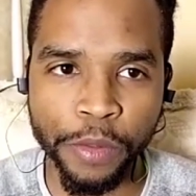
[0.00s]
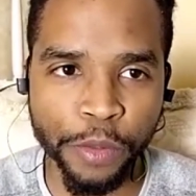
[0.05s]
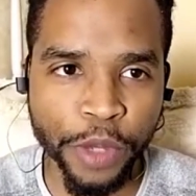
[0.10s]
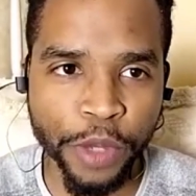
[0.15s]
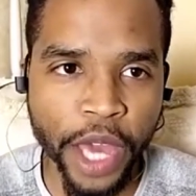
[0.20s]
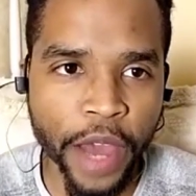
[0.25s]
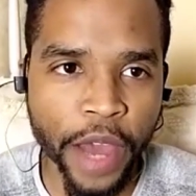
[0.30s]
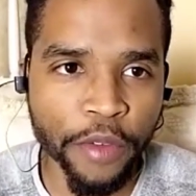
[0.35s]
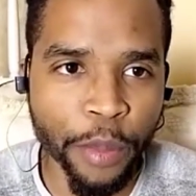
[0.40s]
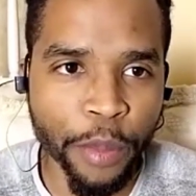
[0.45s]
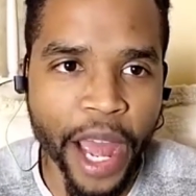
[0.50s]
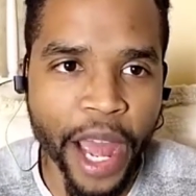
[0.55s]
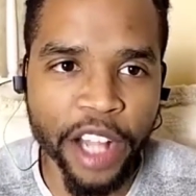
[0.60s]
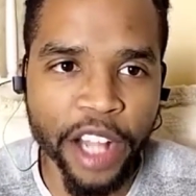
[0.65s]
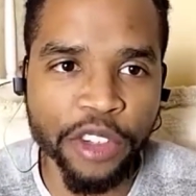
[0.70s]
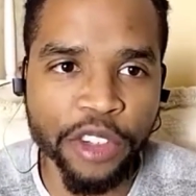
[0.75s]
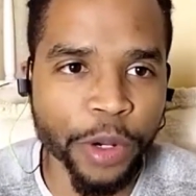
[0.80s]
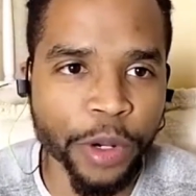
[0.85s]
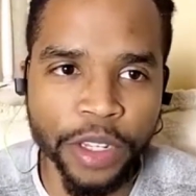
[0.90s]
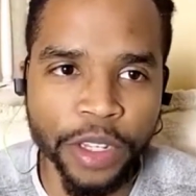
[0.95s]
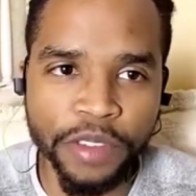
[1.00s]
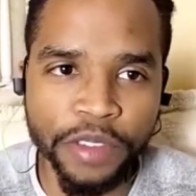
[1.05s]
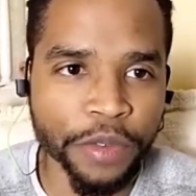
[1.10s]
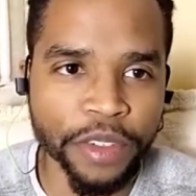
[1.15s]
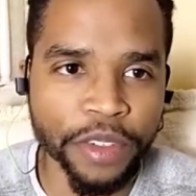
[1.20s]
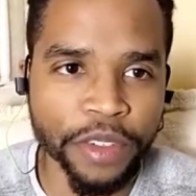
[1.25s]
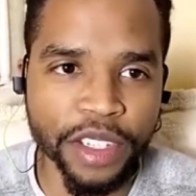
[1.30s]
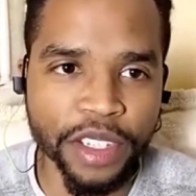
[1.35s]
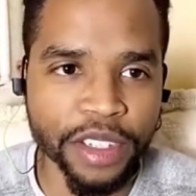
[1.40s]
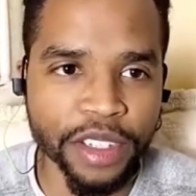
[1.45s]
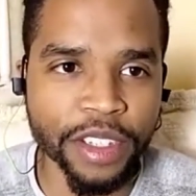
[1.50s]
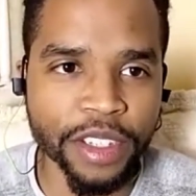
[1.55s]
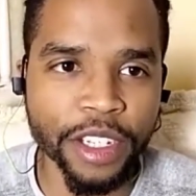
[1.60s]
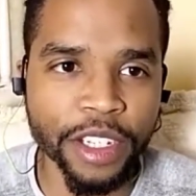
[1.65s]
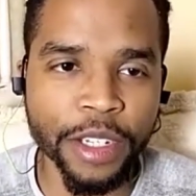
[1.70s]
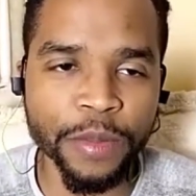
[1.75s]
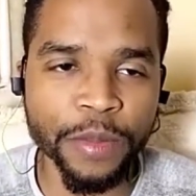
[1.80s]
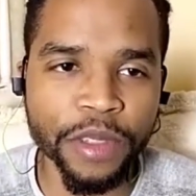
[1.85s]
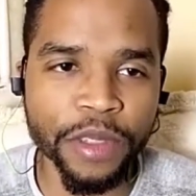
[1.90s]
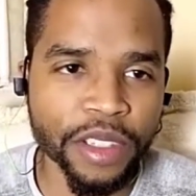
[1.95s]
we have a patchwork of different
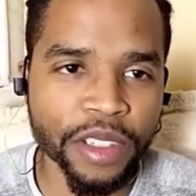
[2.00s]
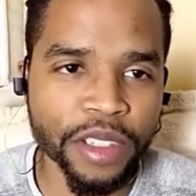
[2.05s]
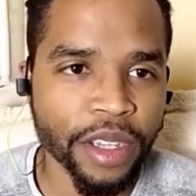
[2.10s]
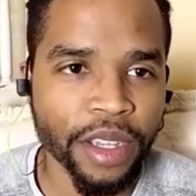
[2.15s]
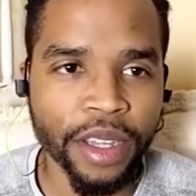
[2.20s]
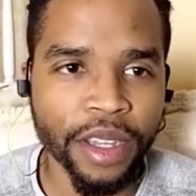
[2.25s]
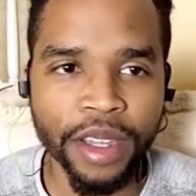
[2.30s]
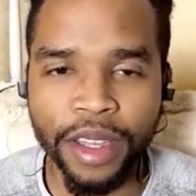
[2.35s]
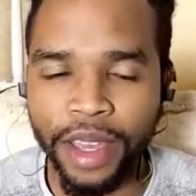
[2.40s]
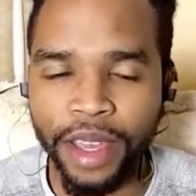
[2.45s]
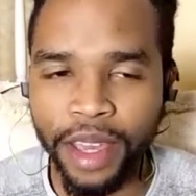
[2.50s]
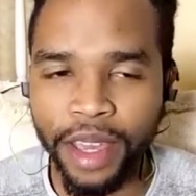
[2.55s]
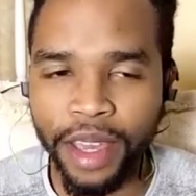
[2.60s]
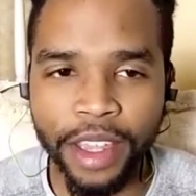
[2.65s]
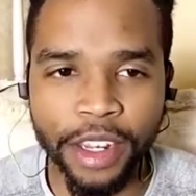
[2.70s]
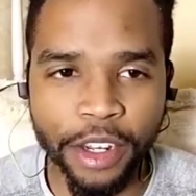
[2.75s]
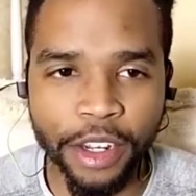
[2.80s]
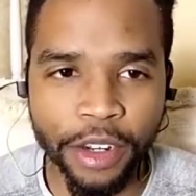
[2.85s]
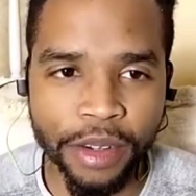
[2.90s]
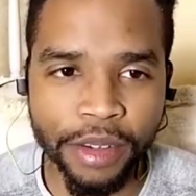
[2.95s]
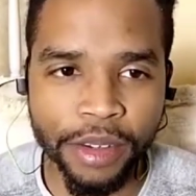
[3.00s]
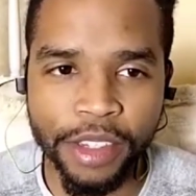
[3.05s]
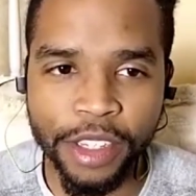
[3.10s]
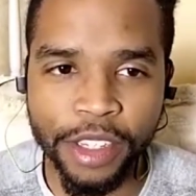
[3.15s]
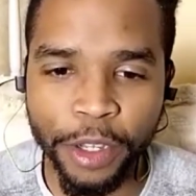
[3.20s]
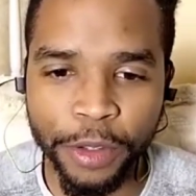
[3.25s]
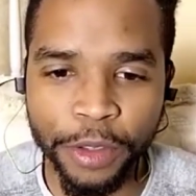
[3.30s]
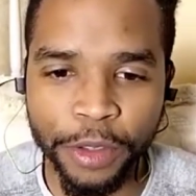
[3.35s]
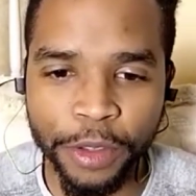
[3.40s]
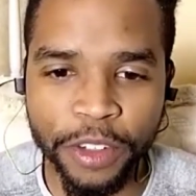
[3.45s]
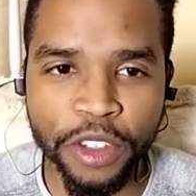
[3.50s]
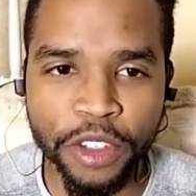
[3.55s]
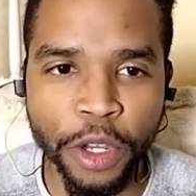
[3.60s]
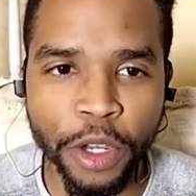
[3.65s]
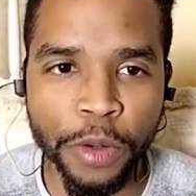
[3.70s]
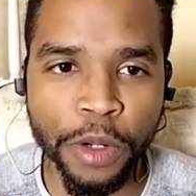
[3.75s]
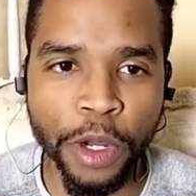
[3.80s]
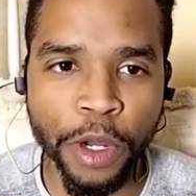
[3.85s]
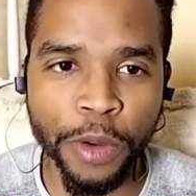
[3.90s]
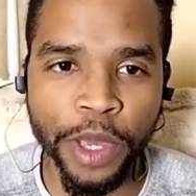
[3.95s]
systems, and there's
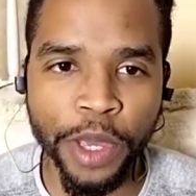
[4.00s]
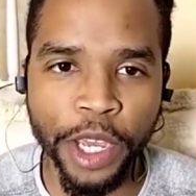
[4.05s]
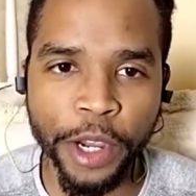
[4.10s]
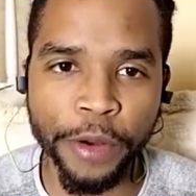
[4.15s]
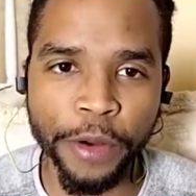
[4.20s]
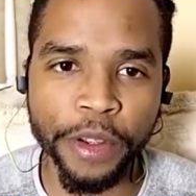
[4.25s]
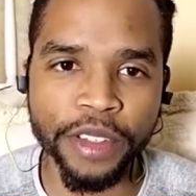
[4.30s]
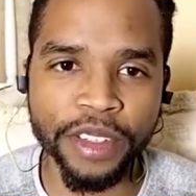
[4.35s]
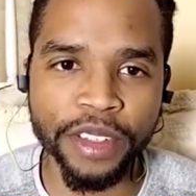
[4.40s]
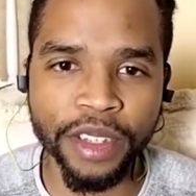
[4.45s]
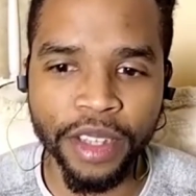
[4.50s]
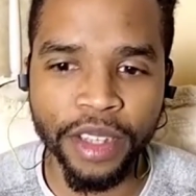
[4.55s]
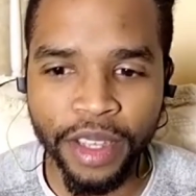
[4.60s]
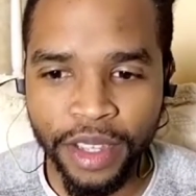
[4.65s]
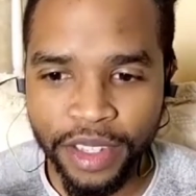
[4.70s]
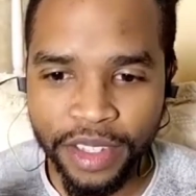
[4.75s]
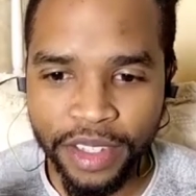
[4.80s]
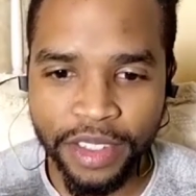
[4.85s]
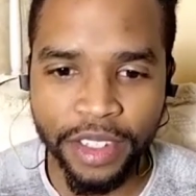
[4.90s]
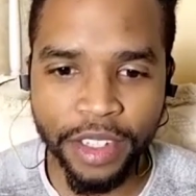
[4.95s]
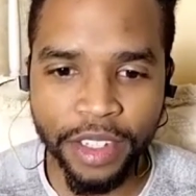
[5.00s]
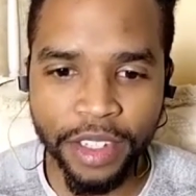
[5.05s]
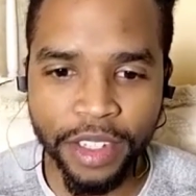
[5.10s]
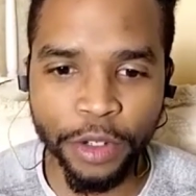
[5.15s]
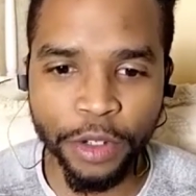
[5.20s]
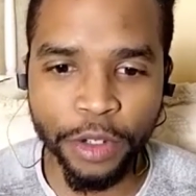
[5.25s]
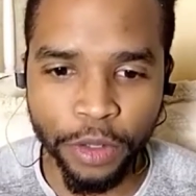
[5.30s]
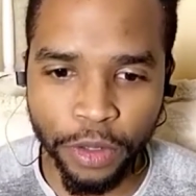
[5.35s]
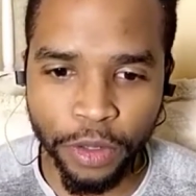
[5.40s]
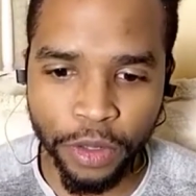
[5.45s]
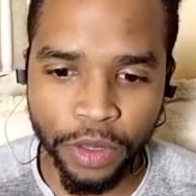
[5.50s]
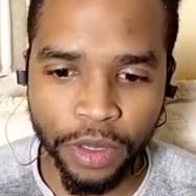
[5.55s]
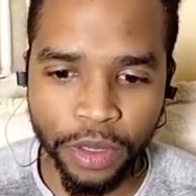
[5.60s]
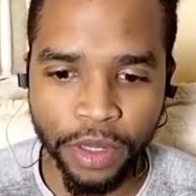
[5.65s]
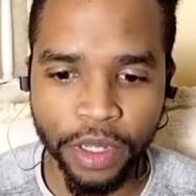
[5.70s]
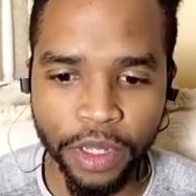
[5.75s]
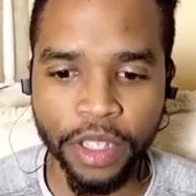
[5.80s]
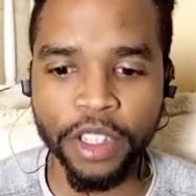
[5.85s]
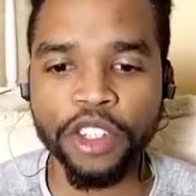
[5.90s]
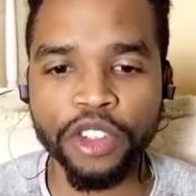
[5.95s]
no coherent single
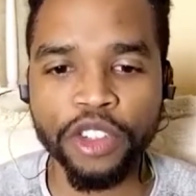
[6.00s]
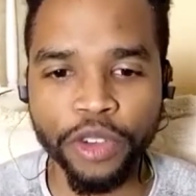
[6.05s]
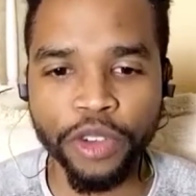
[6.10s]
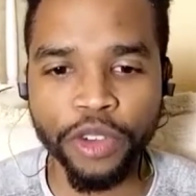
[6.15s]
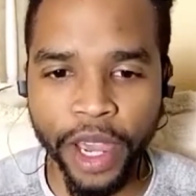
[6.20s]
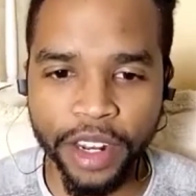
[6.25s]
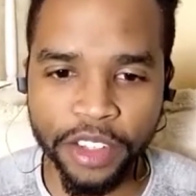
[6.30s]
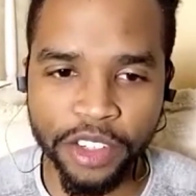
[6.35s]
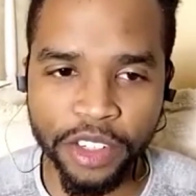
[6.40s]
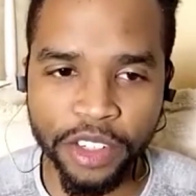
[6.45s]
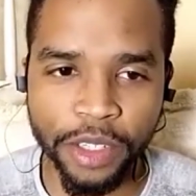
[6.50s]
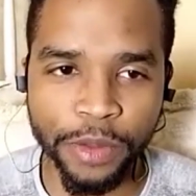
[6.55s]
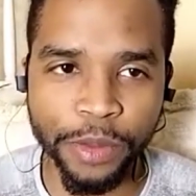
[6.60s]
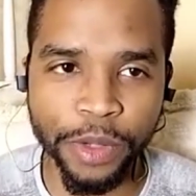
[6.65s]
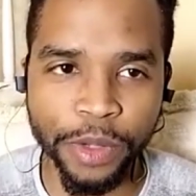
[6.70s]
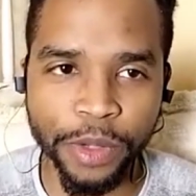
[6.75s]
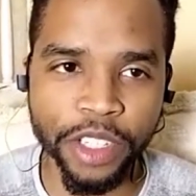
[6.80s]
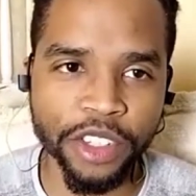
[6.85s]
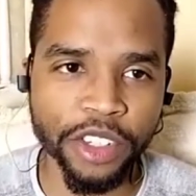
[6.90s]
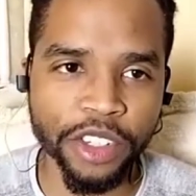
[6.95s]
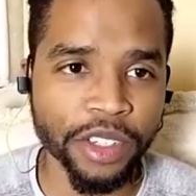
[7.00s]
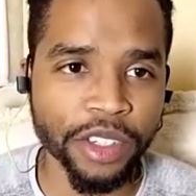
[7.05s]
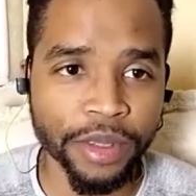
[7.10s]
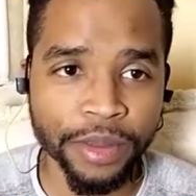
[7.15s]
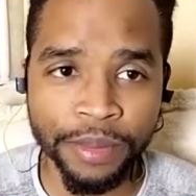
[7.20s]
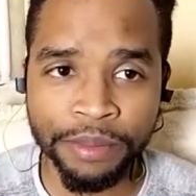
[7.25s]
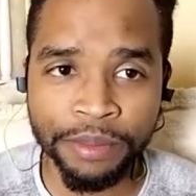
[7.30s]
strategy, which